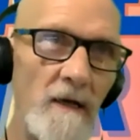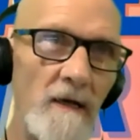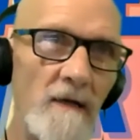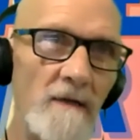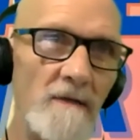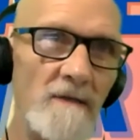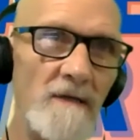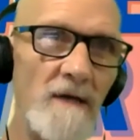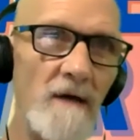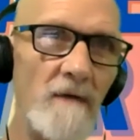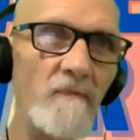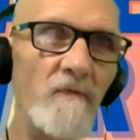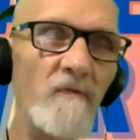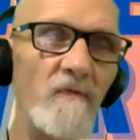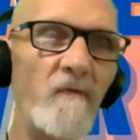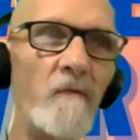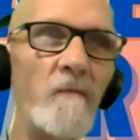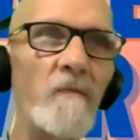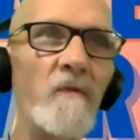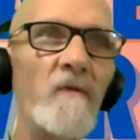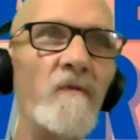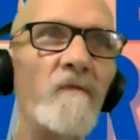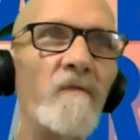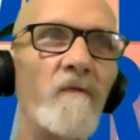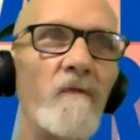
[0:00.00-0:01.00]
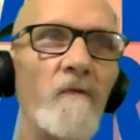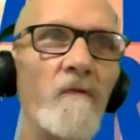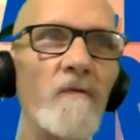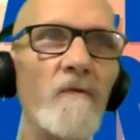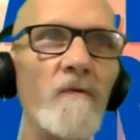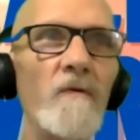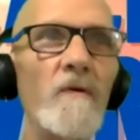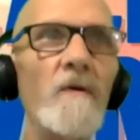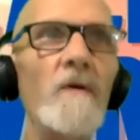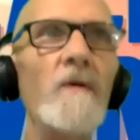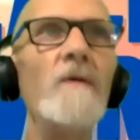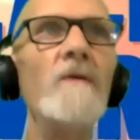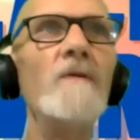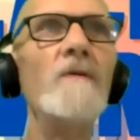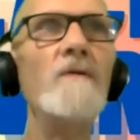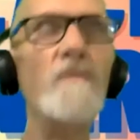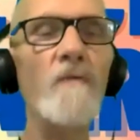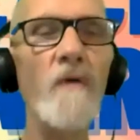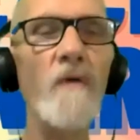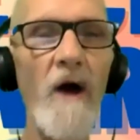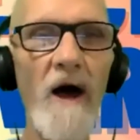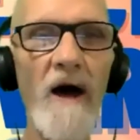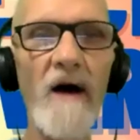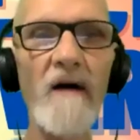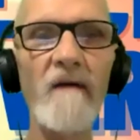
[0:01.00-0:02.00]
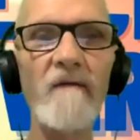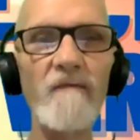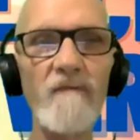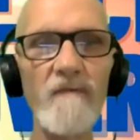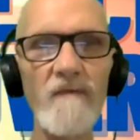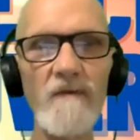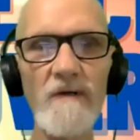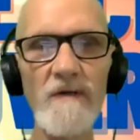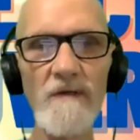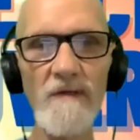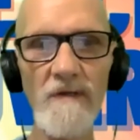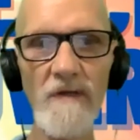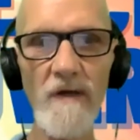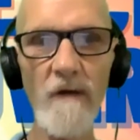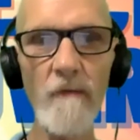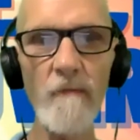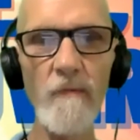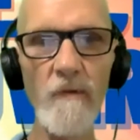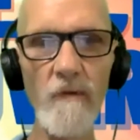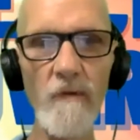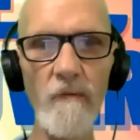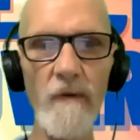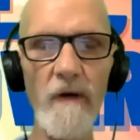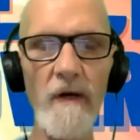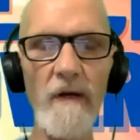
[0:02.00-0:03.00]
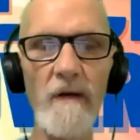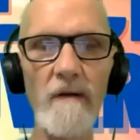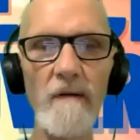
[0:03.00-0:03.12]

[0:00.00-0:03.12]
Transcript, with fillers: enzymes from your food. You have to supplement